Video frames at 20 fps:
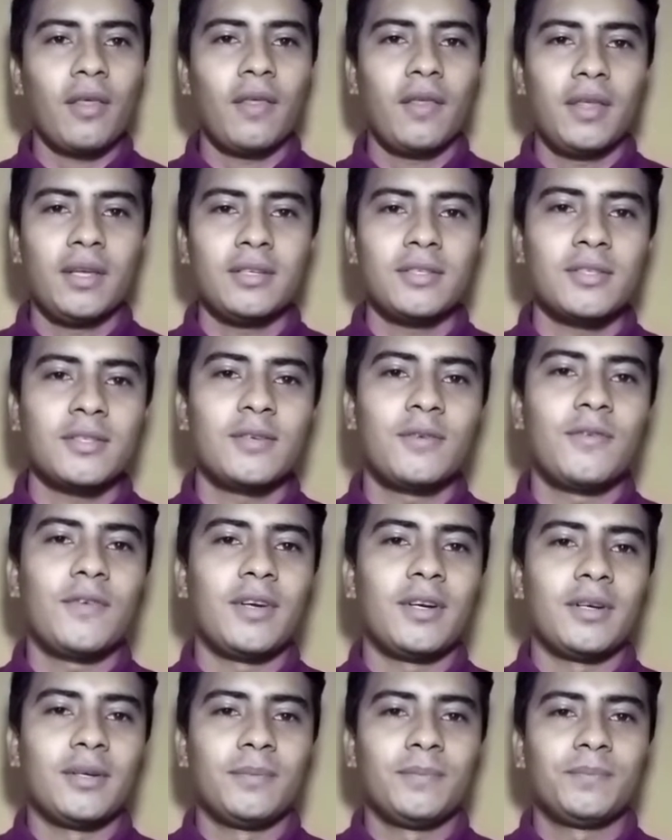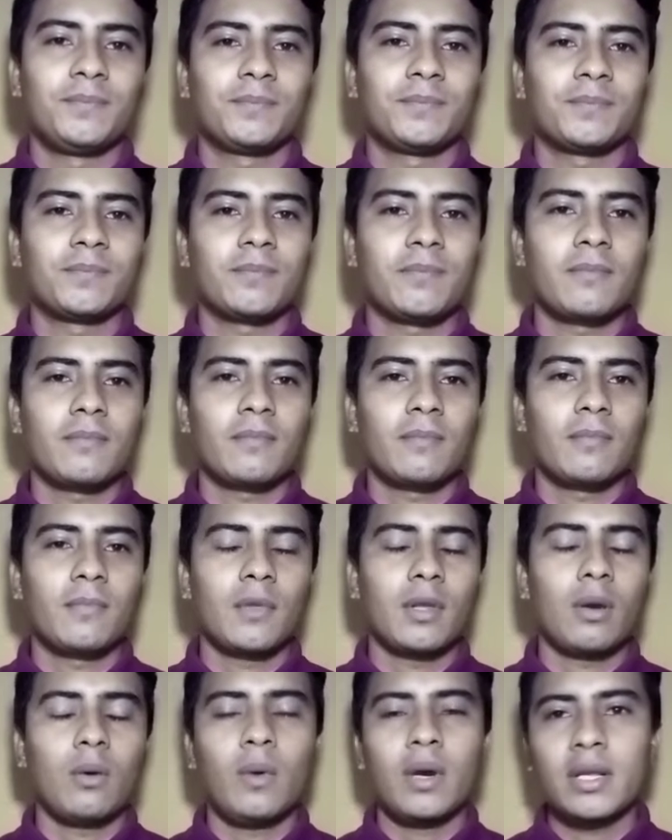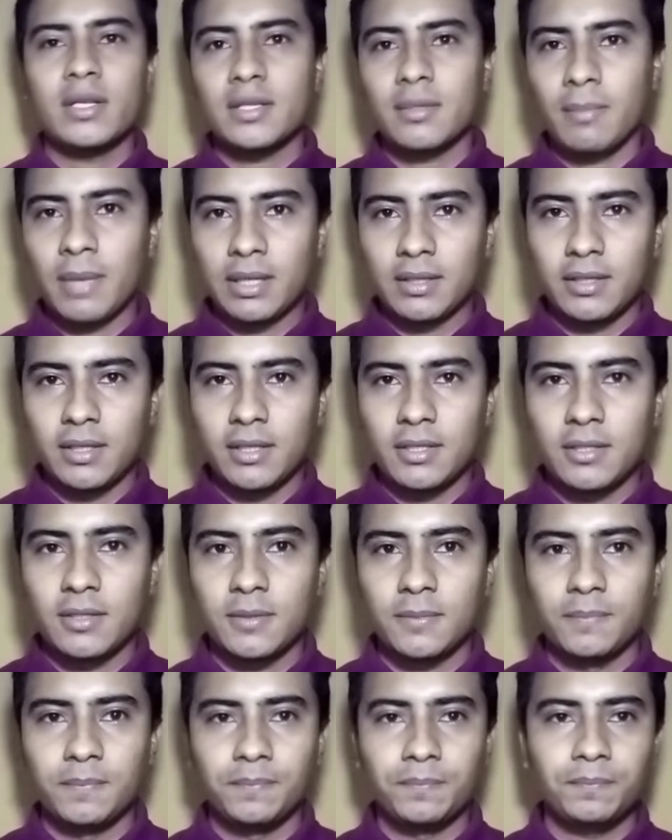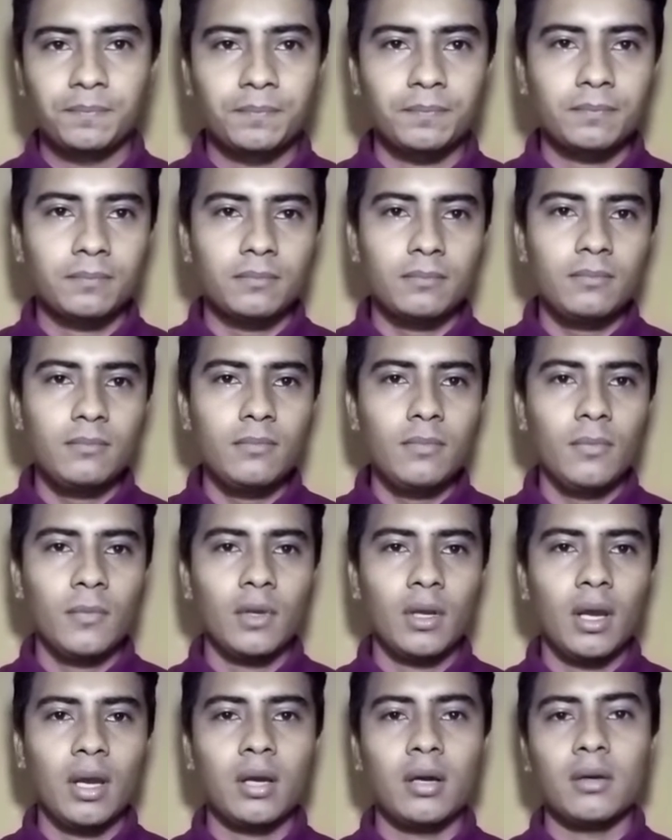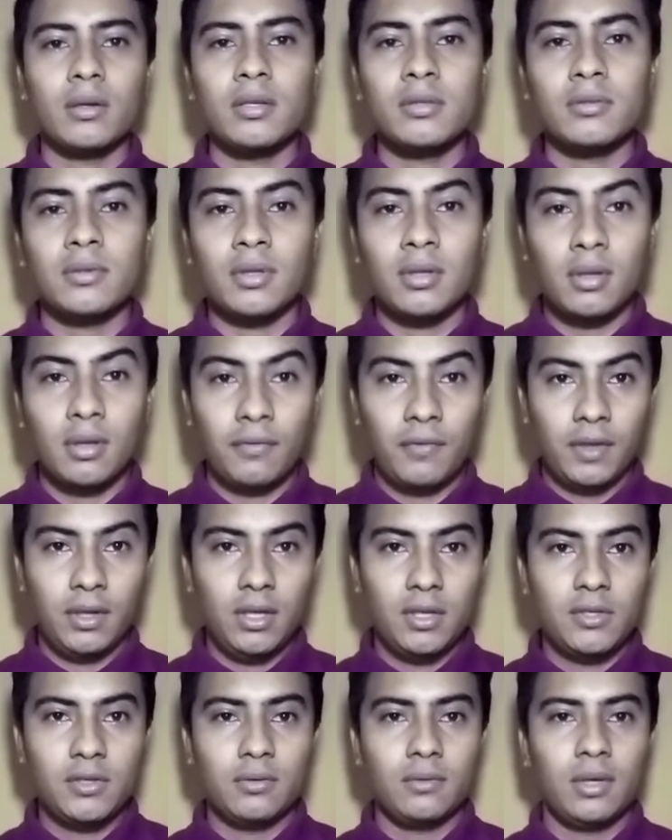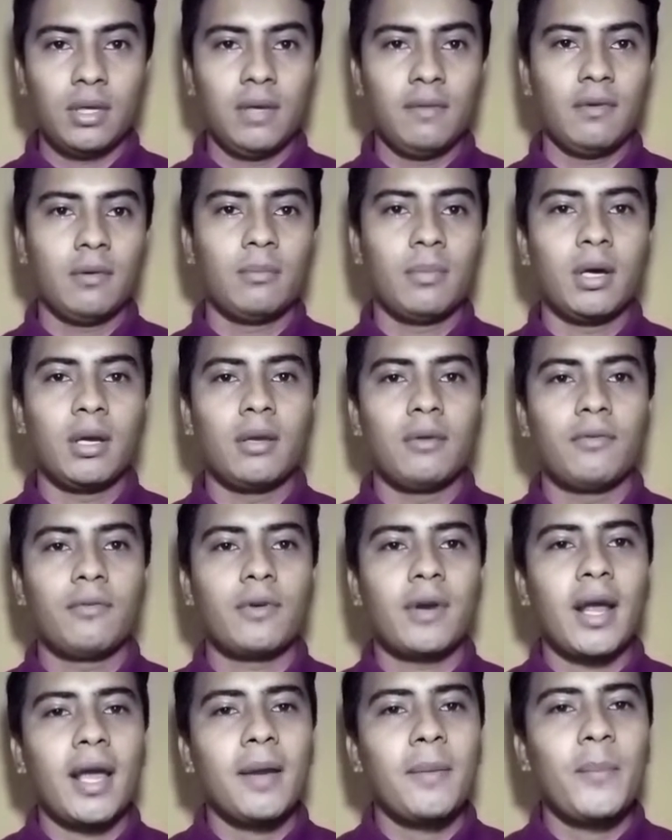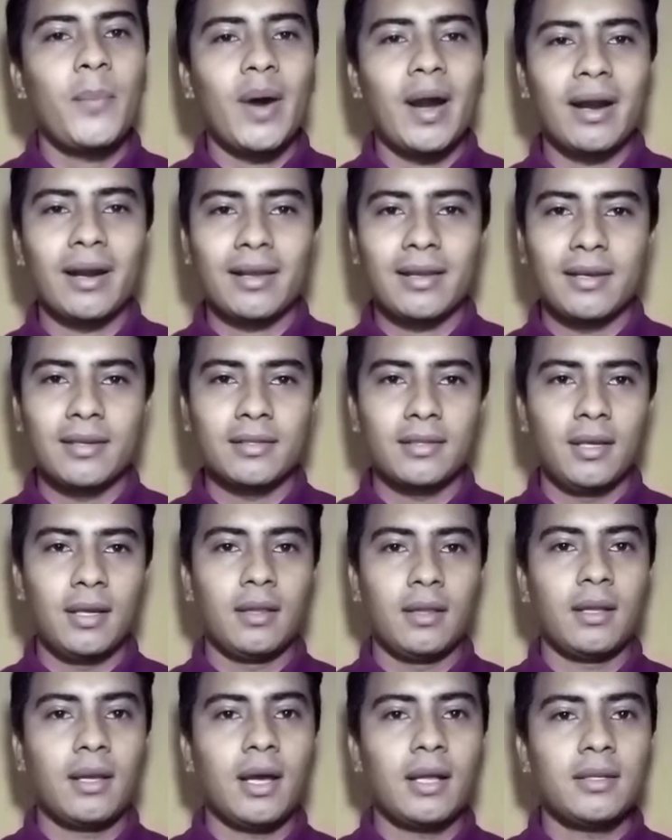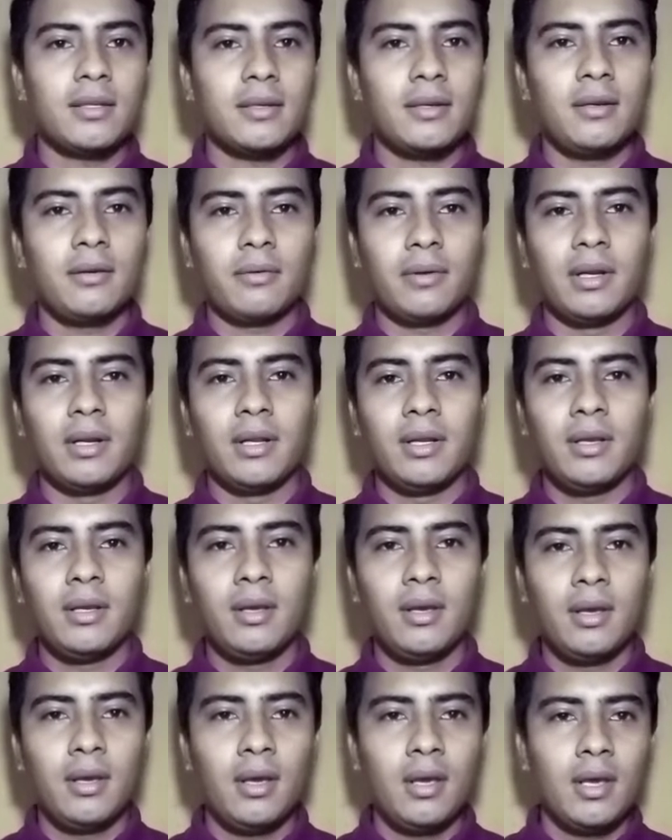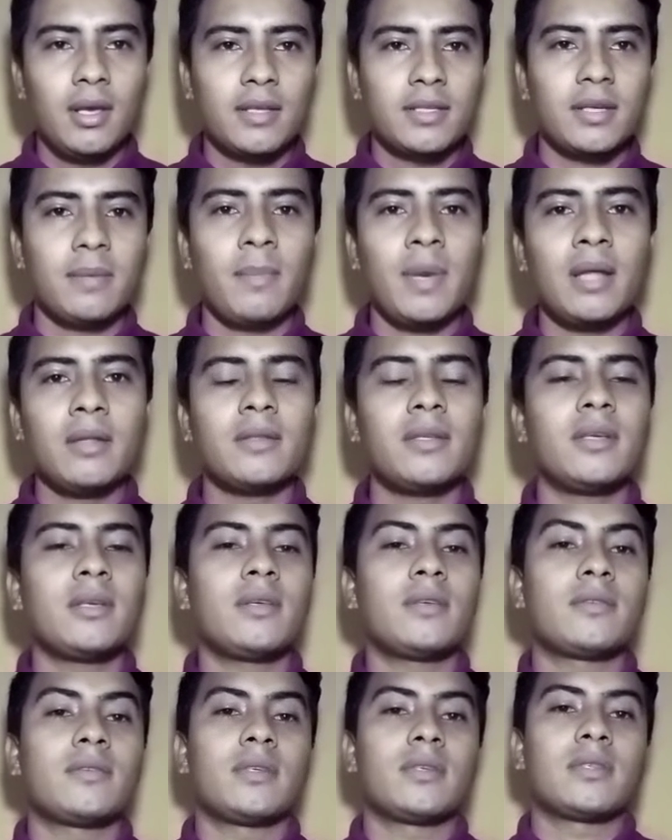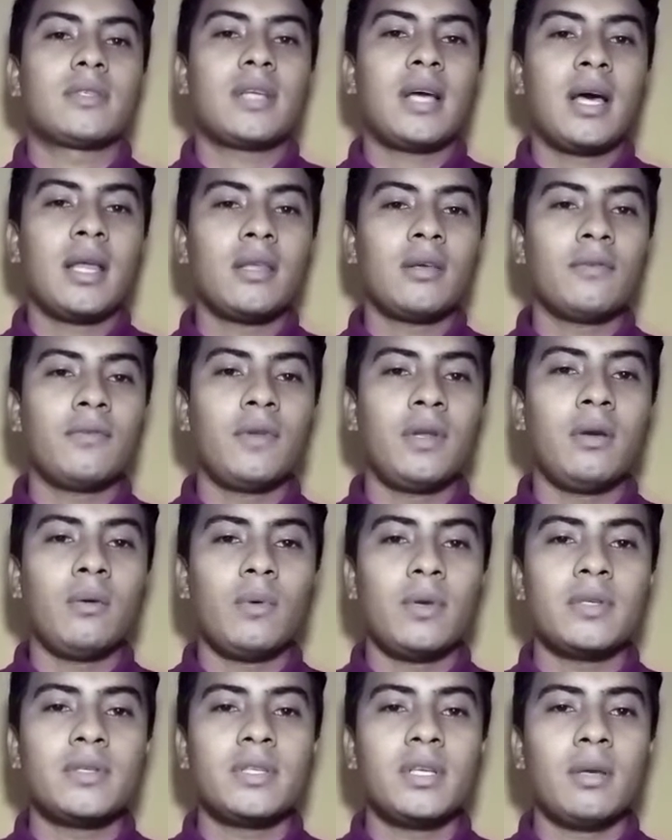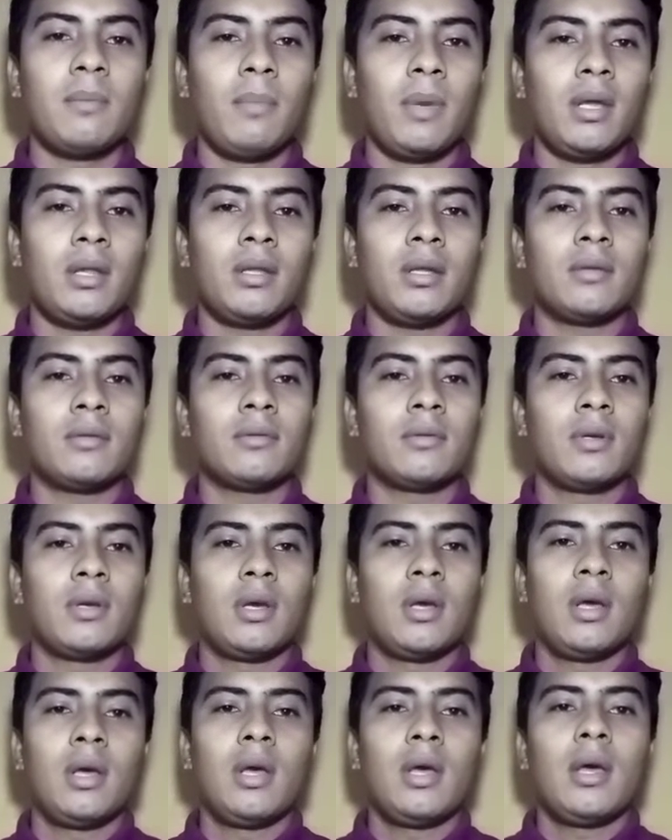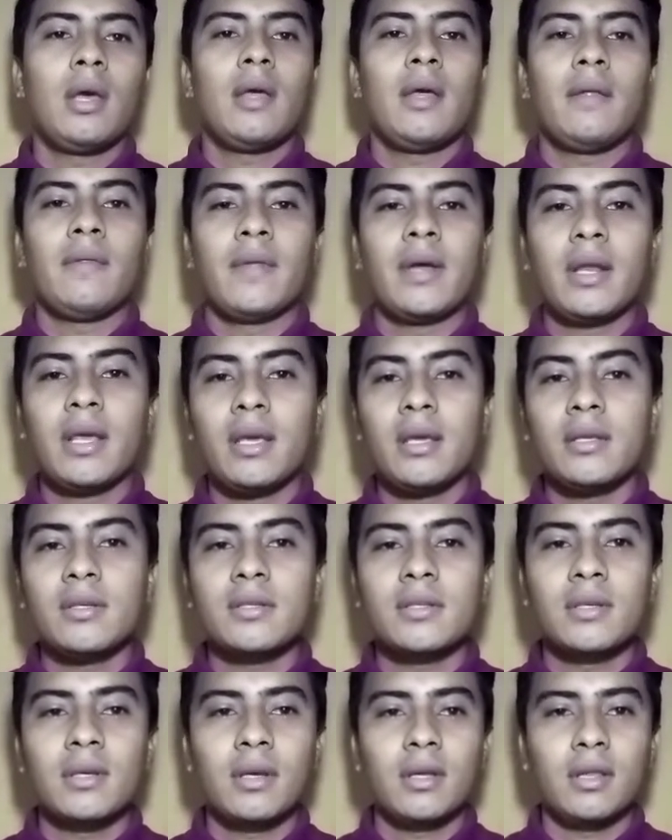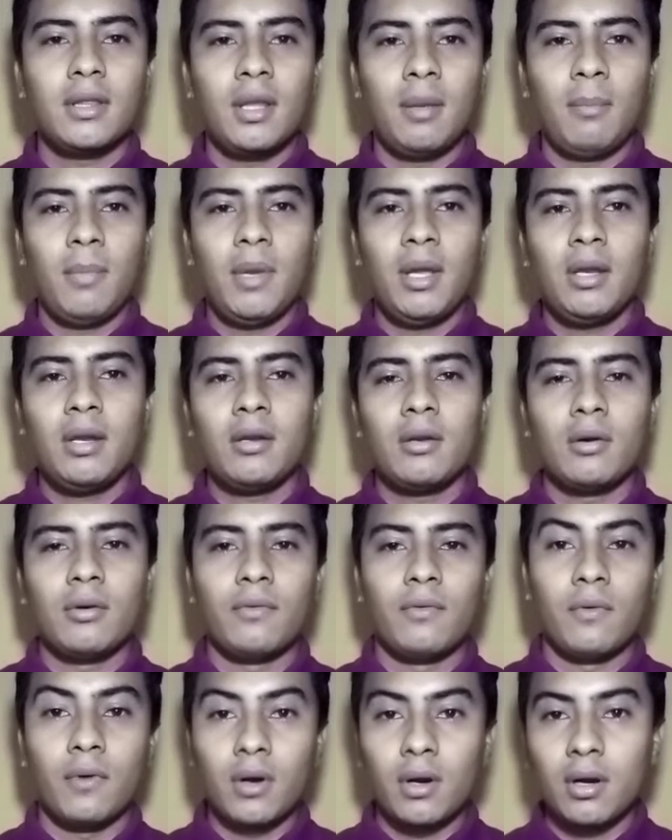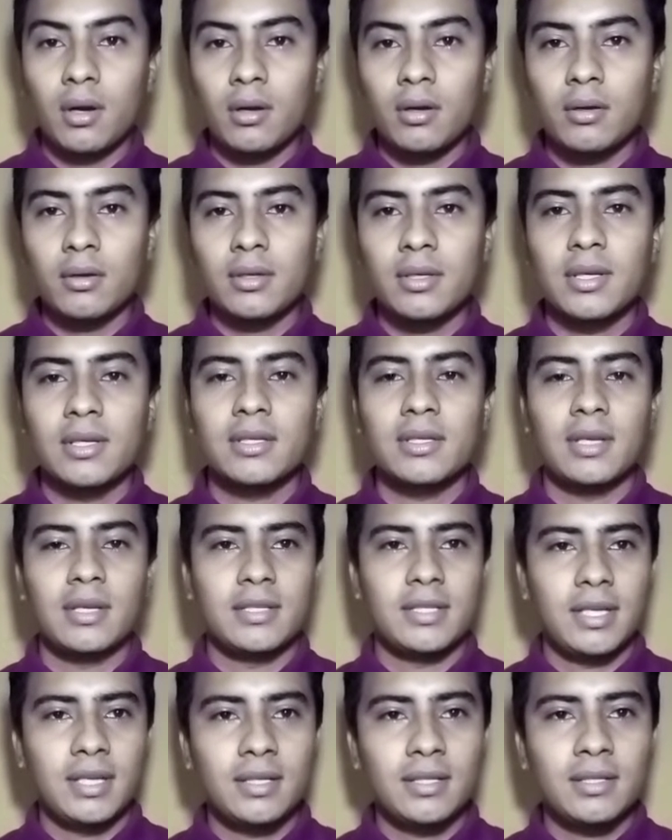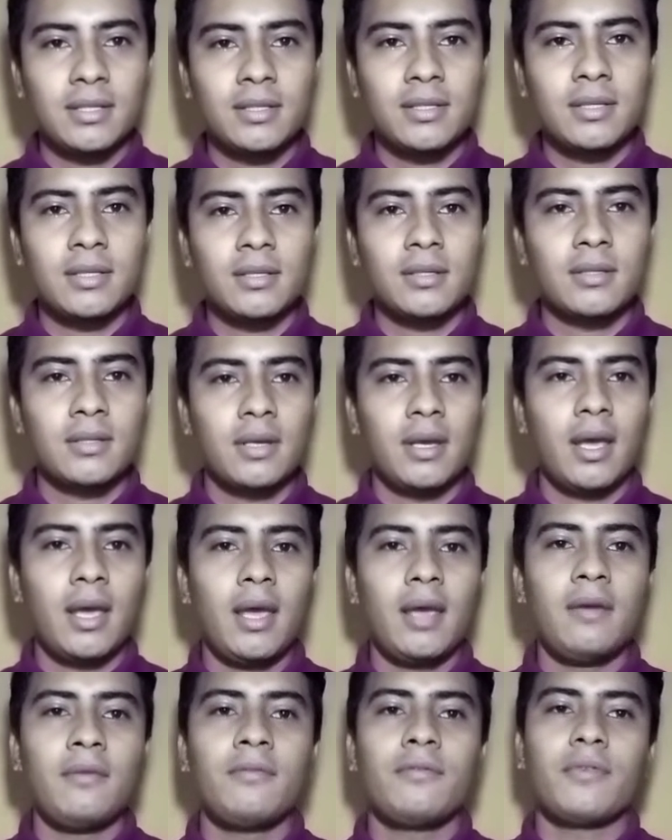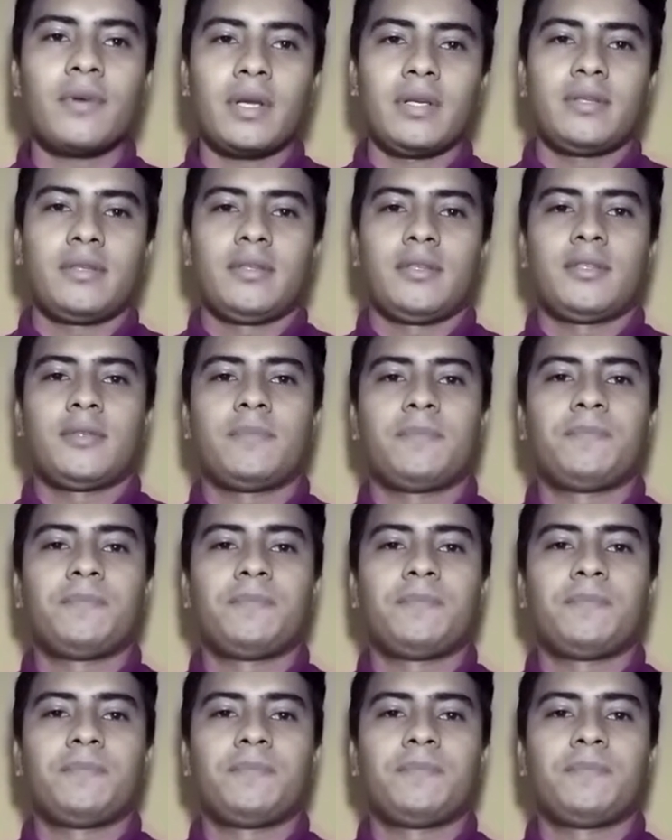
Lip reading: things first. What is semantics? According to the definition given by Frank Parker and Catherine Riley, semantics is the study of linguistic meaning, and that is the meaning of words, sentences, and phrases.